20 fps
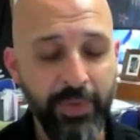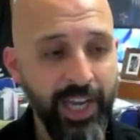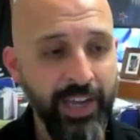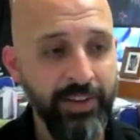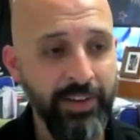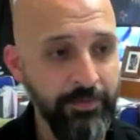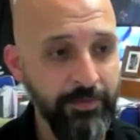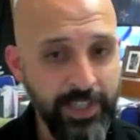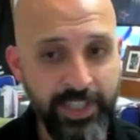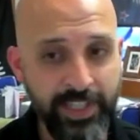
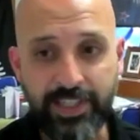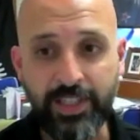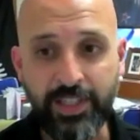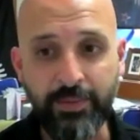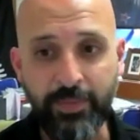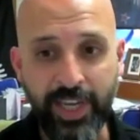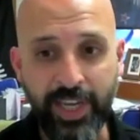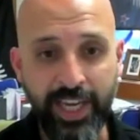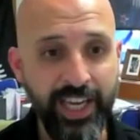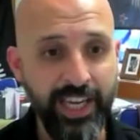and visit
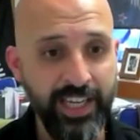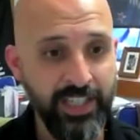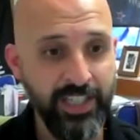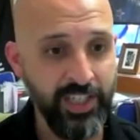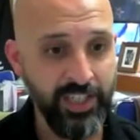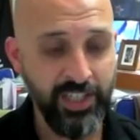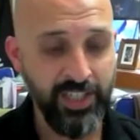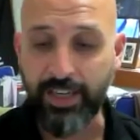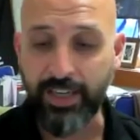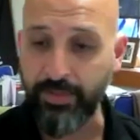them here
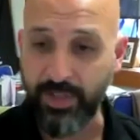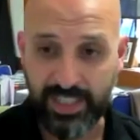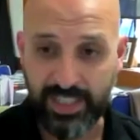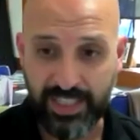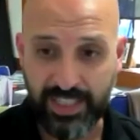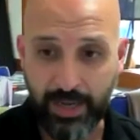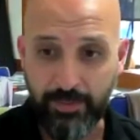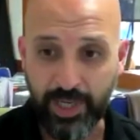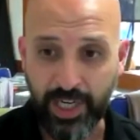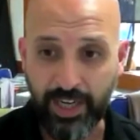just to give a
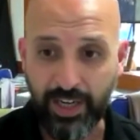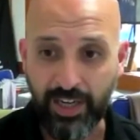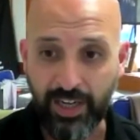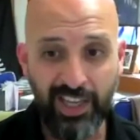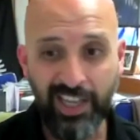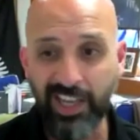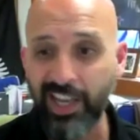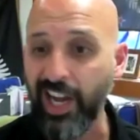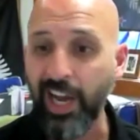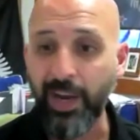seminar.
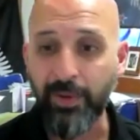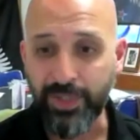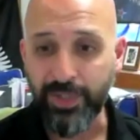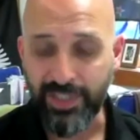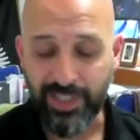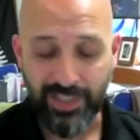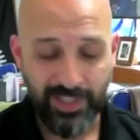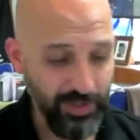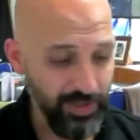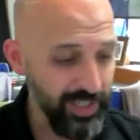I was
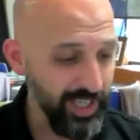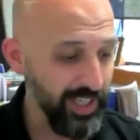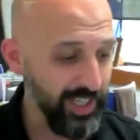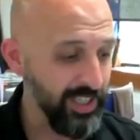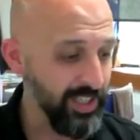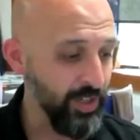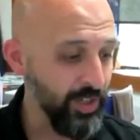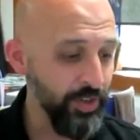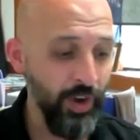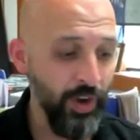in New
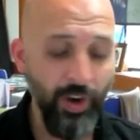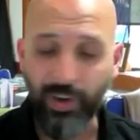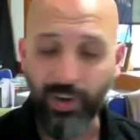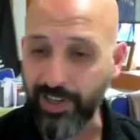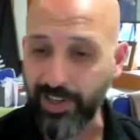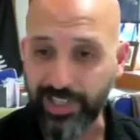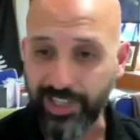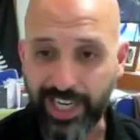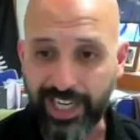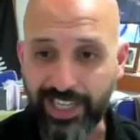Zealand on
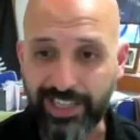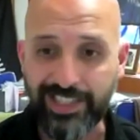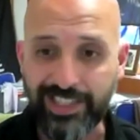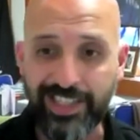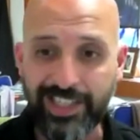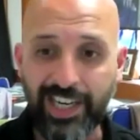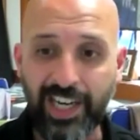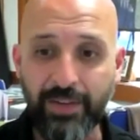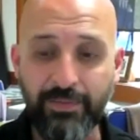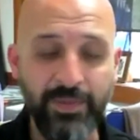holiday at the
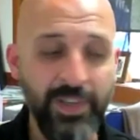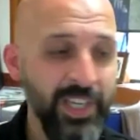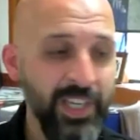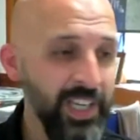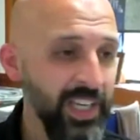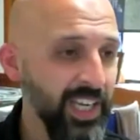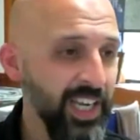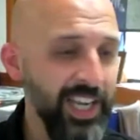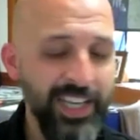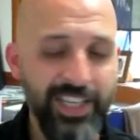time.
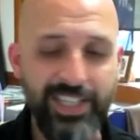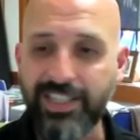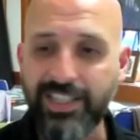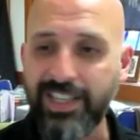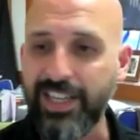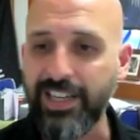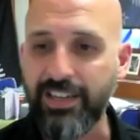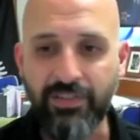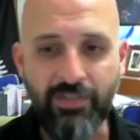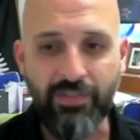And I
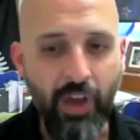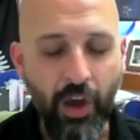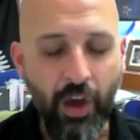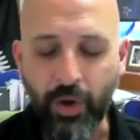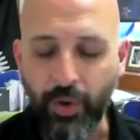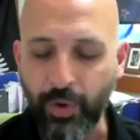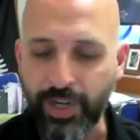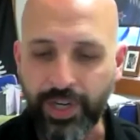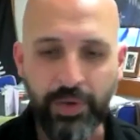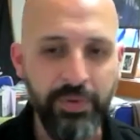said, no,
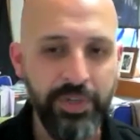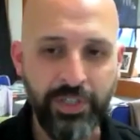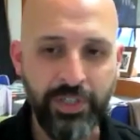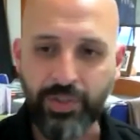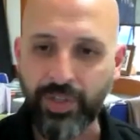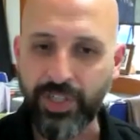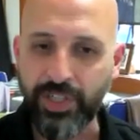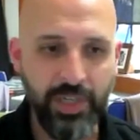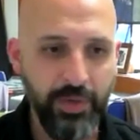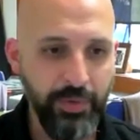I don't want to do
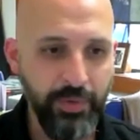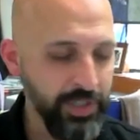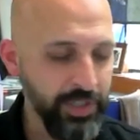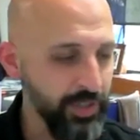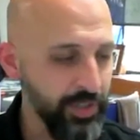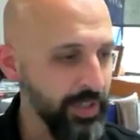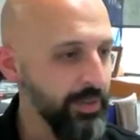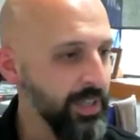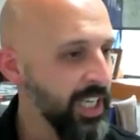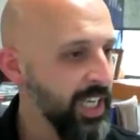it. Don't want to do
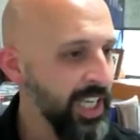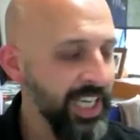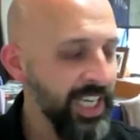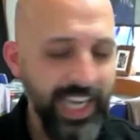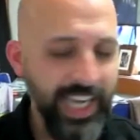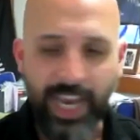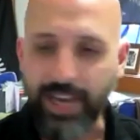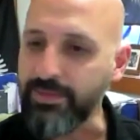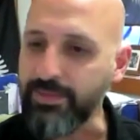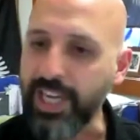it.
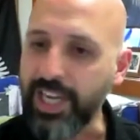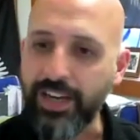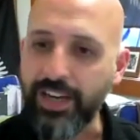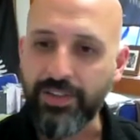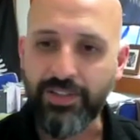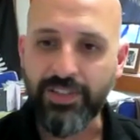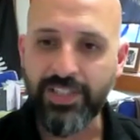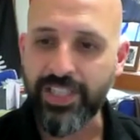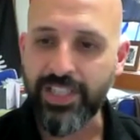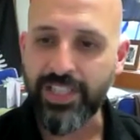Came
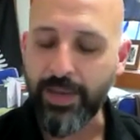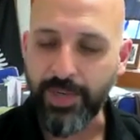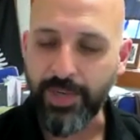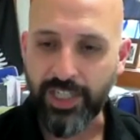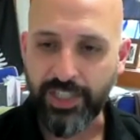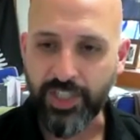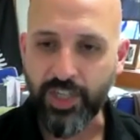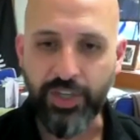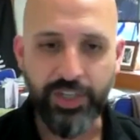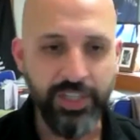down, seminar
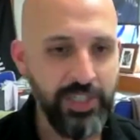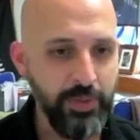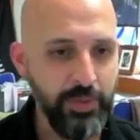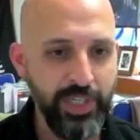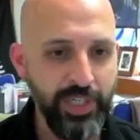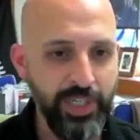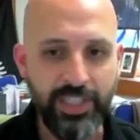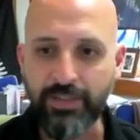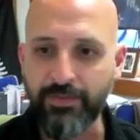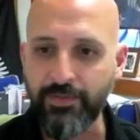turned into an
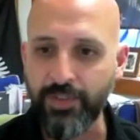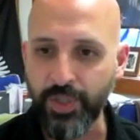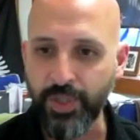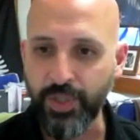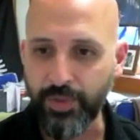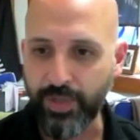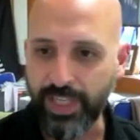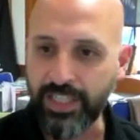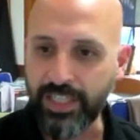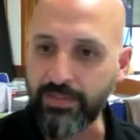interview,
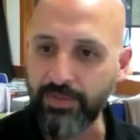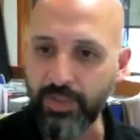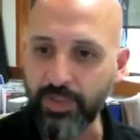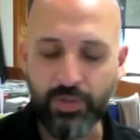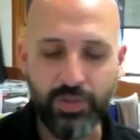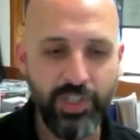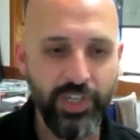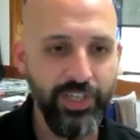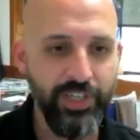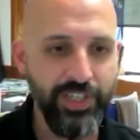interview
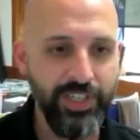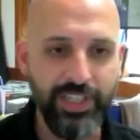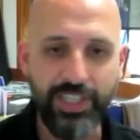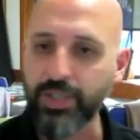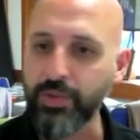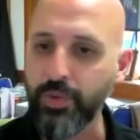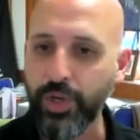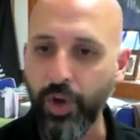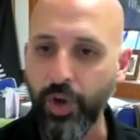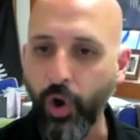turned
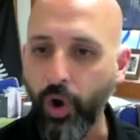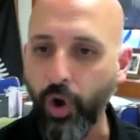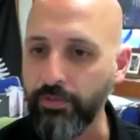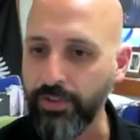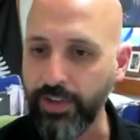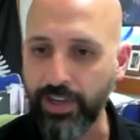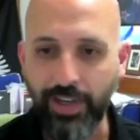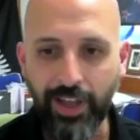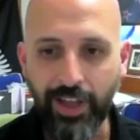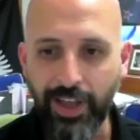into an offer.